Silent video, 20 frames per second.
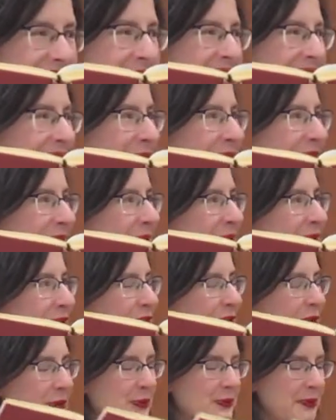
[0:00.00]
I don't know
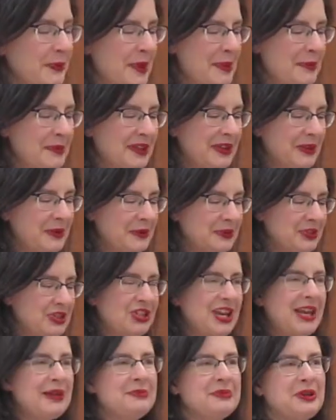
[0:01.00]
if you remember the old
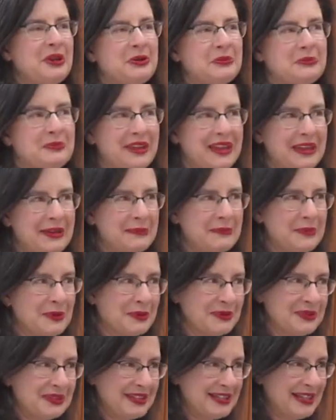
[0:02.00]
shape note
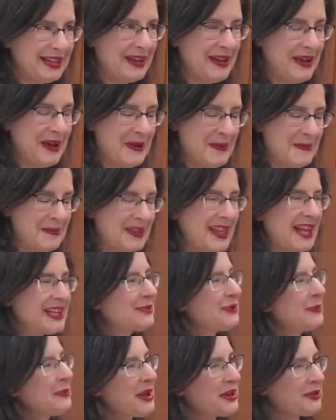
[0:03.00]
hymnals, um, but
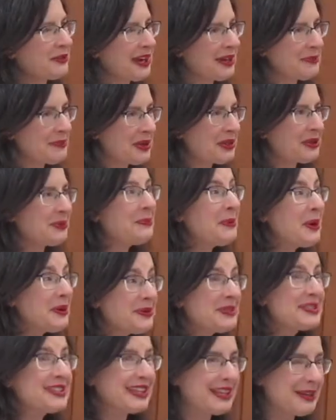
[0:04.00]
that's what my grandmother
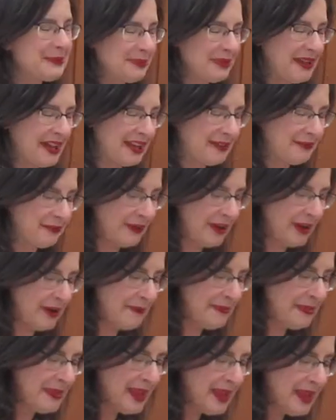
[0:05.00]
mostly played
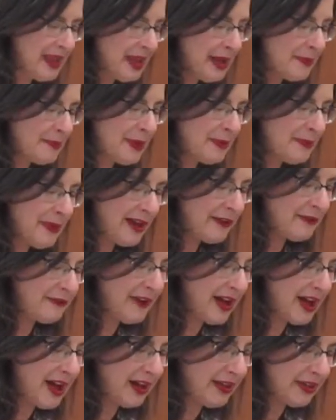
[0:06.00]
from. But my
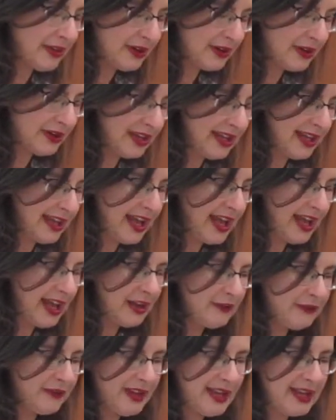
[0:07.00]
father
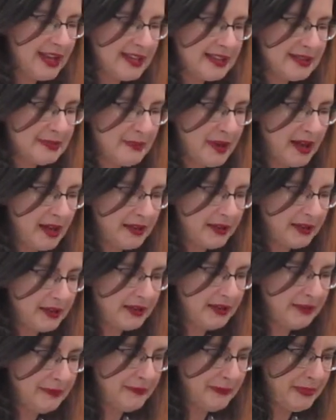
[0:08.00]
gave his
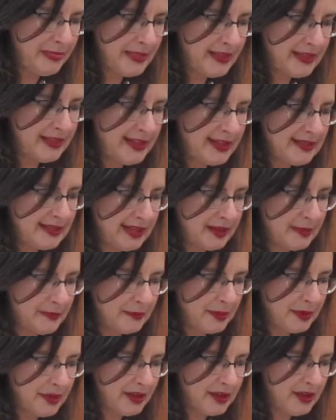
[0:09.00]
mother this hymn
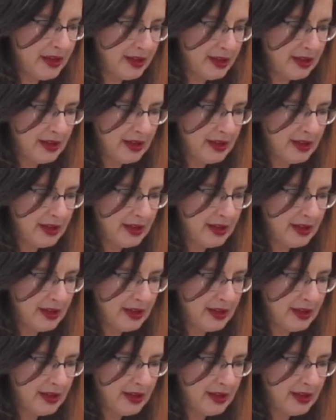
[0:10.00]
book